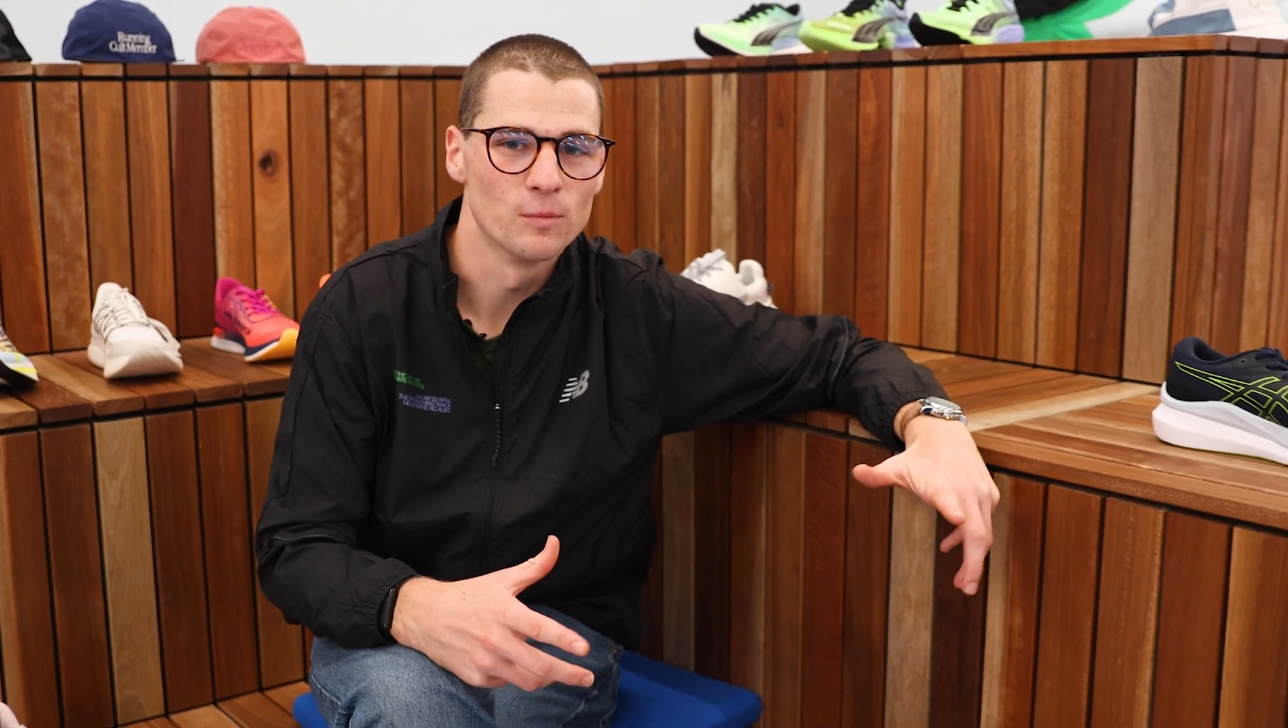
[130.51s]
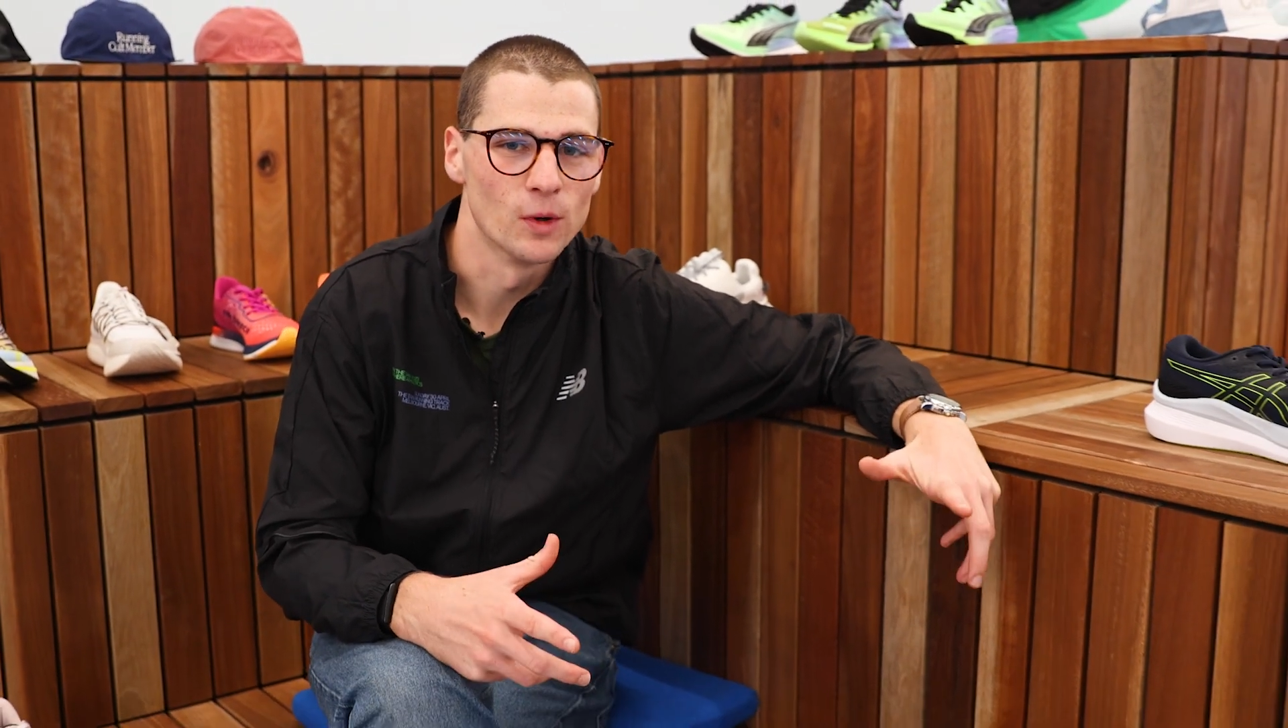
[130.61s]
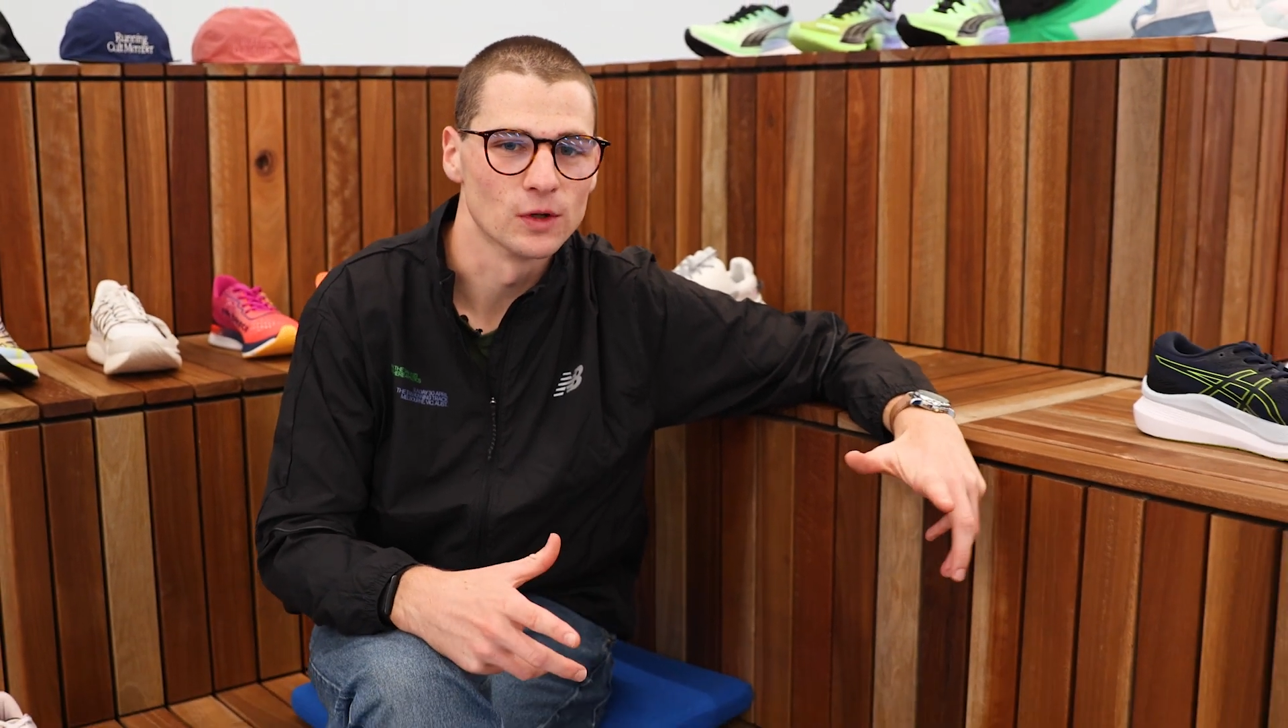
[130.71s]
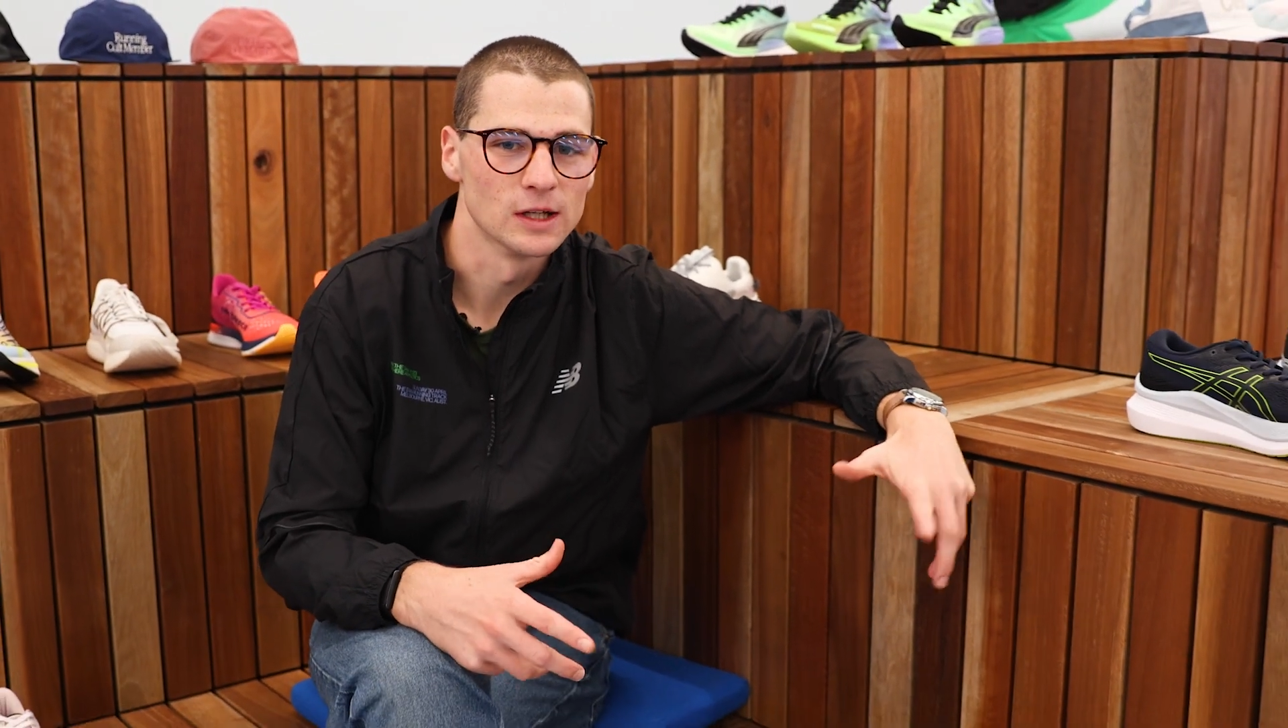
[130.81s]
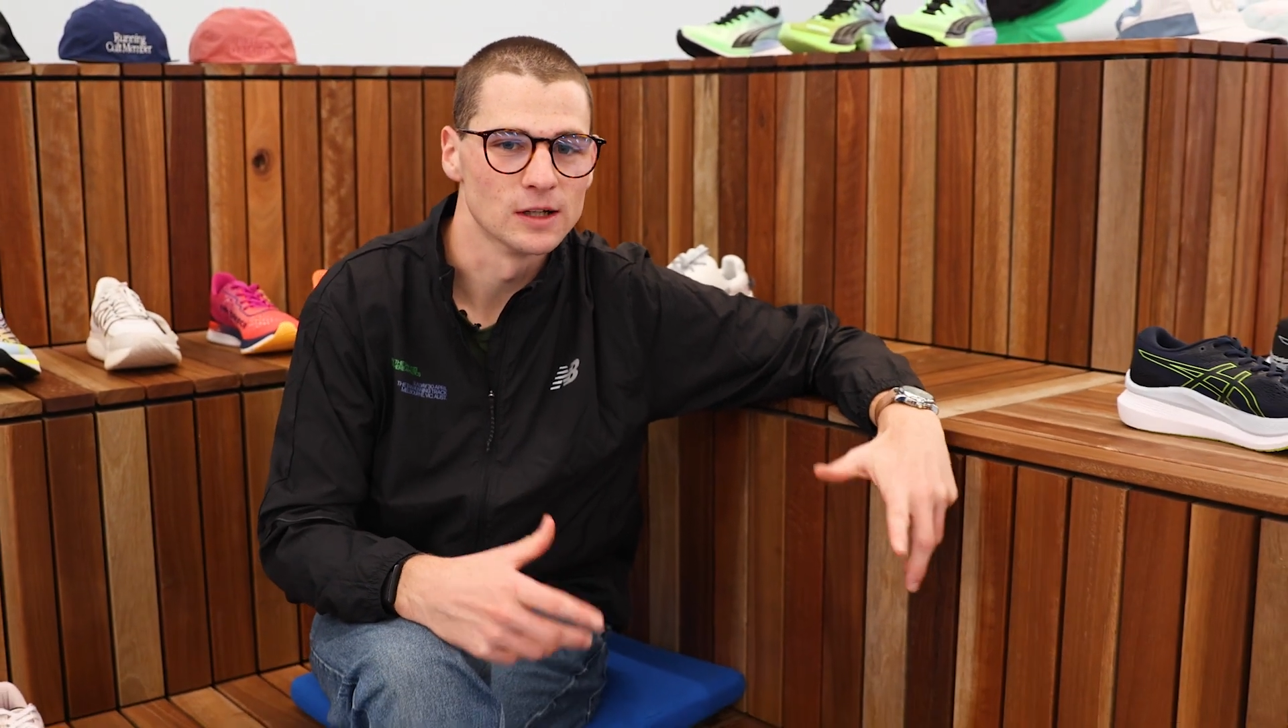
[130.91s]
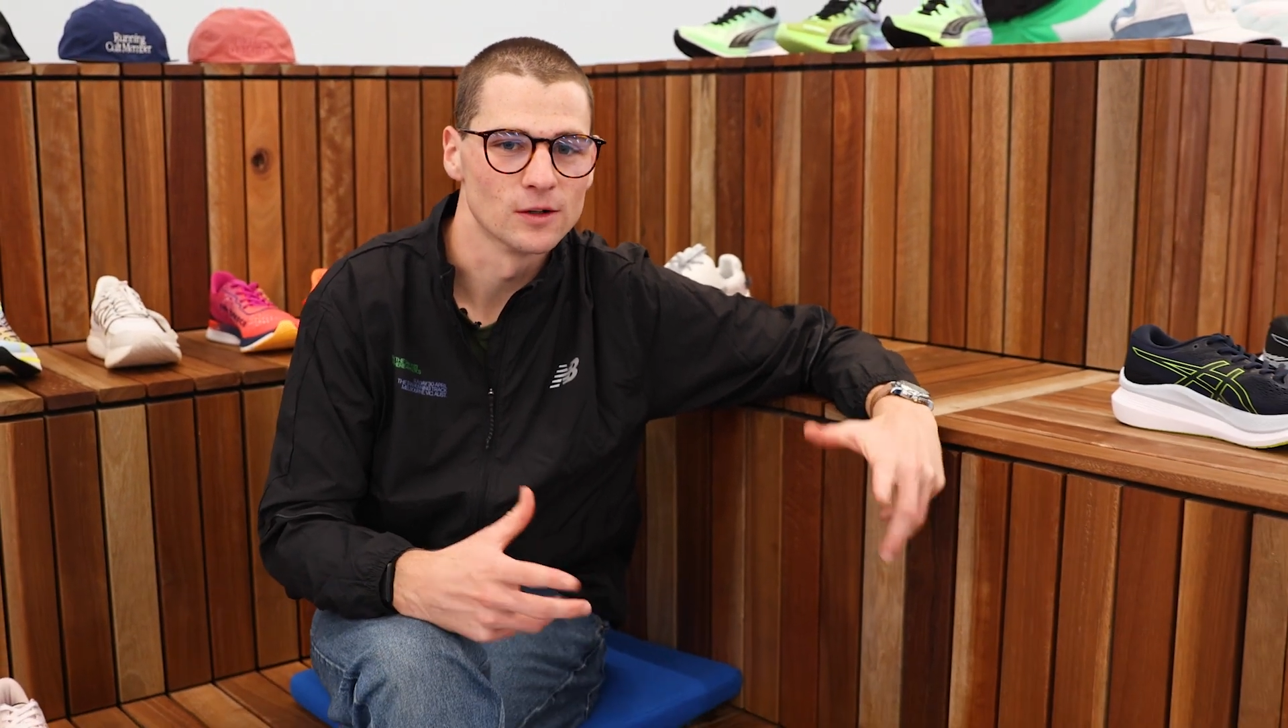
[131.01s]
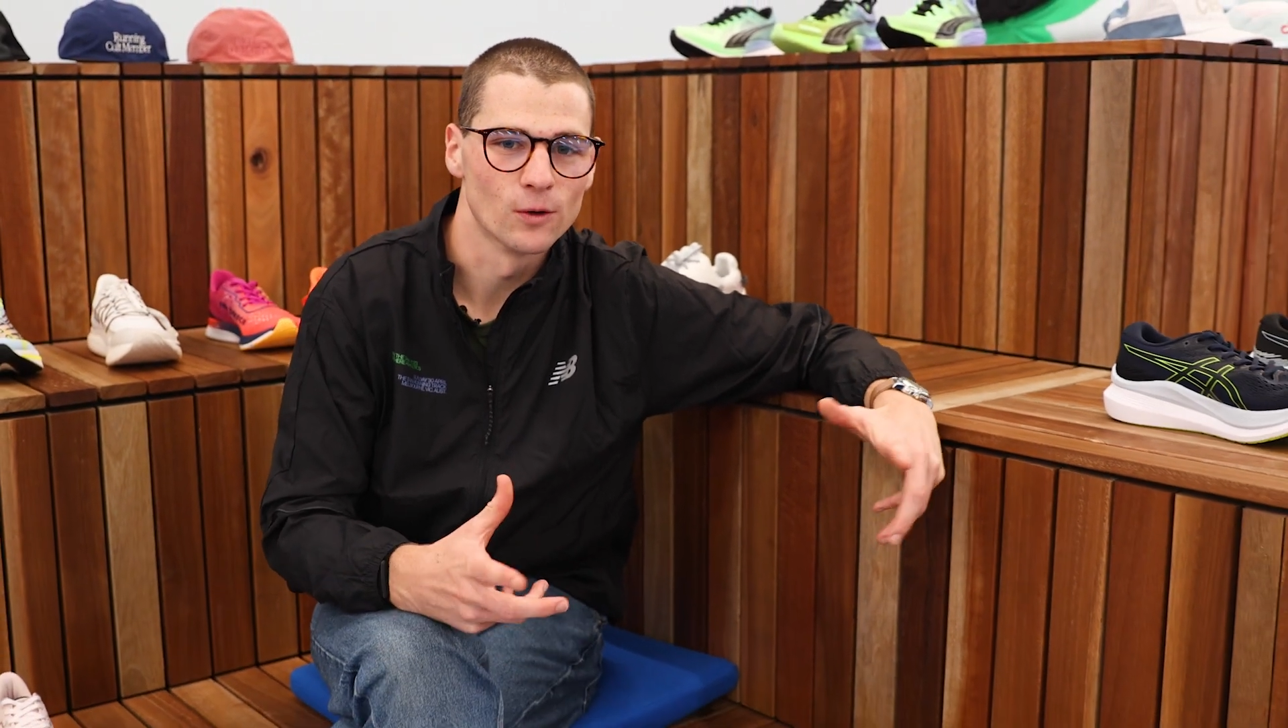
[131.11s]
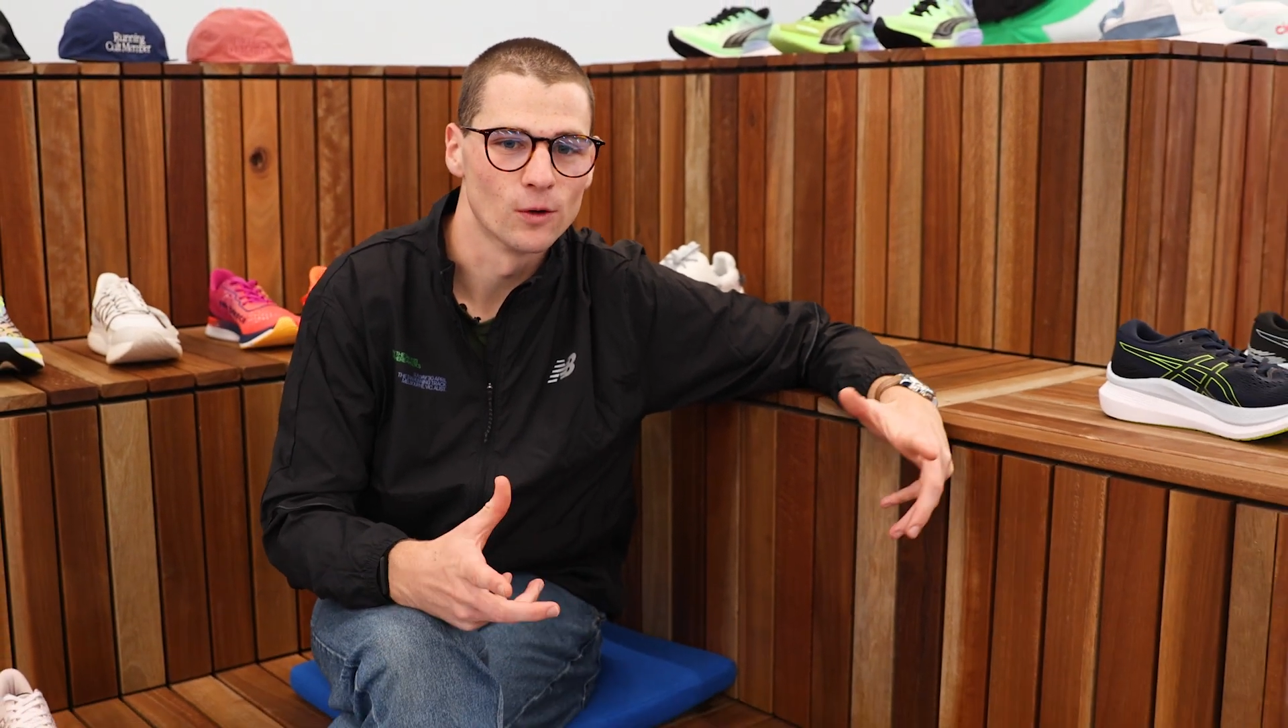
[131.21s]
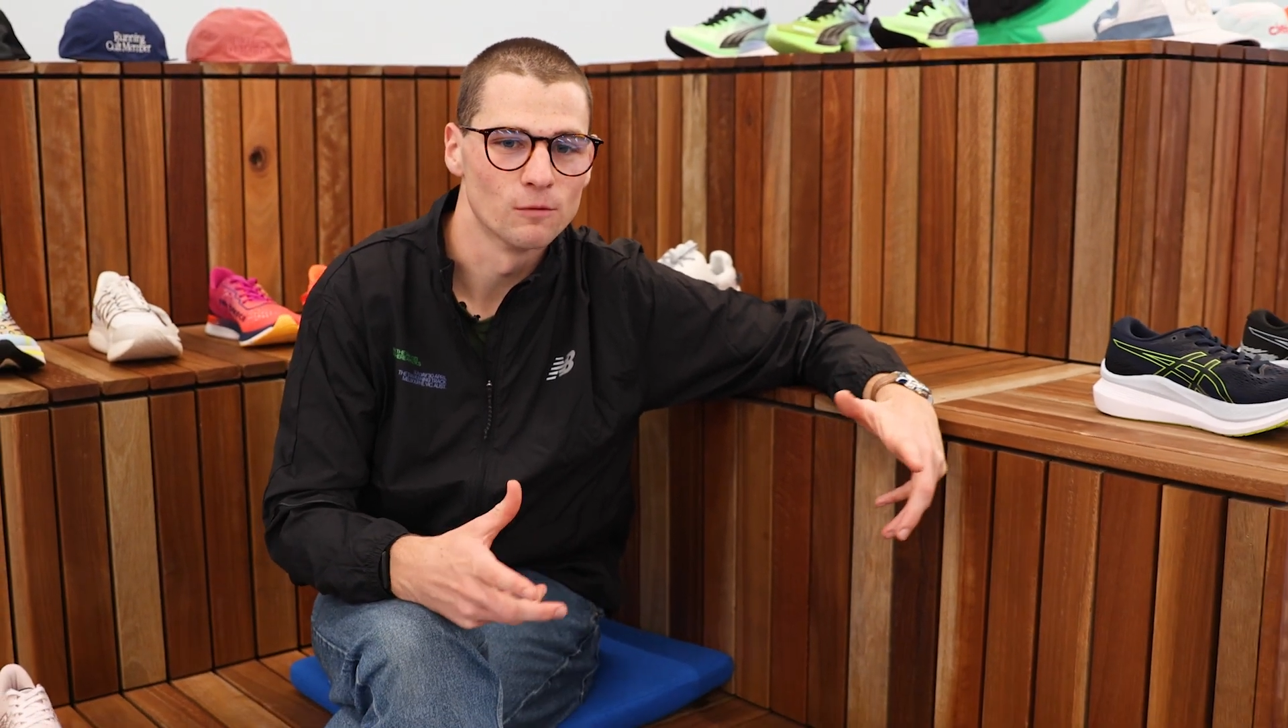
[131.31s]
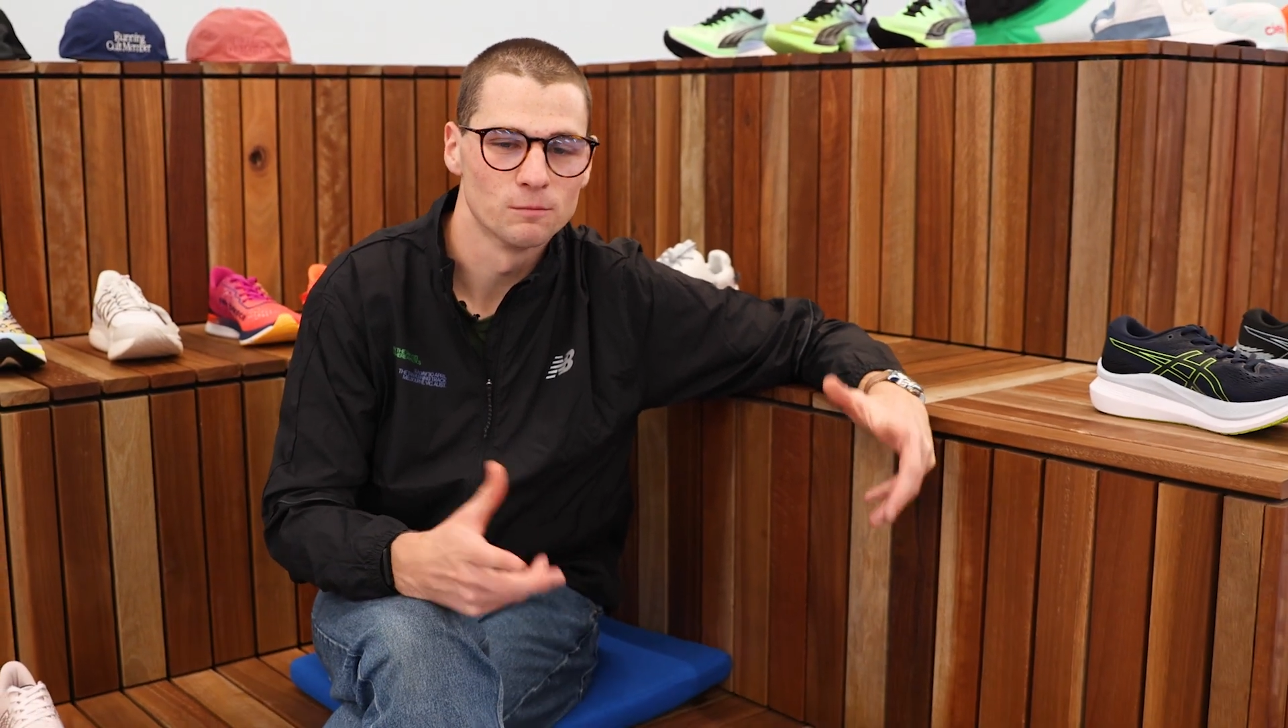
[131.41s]
bonking
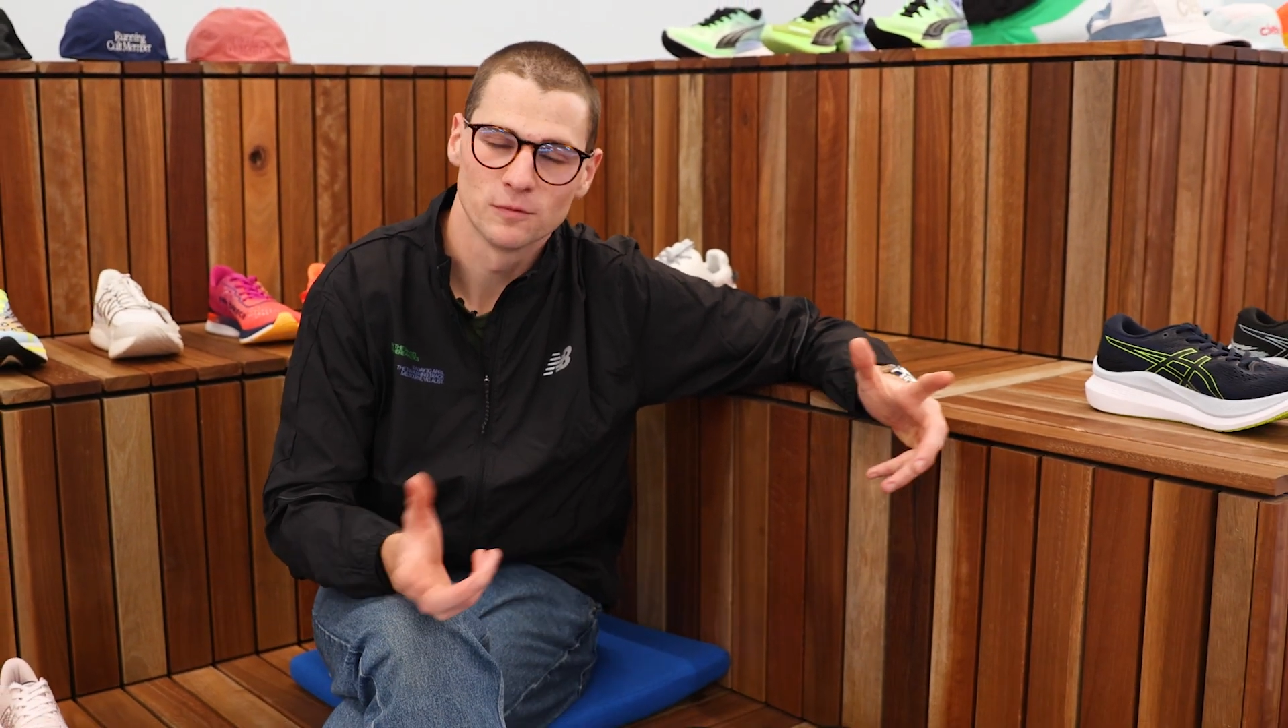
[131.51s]
or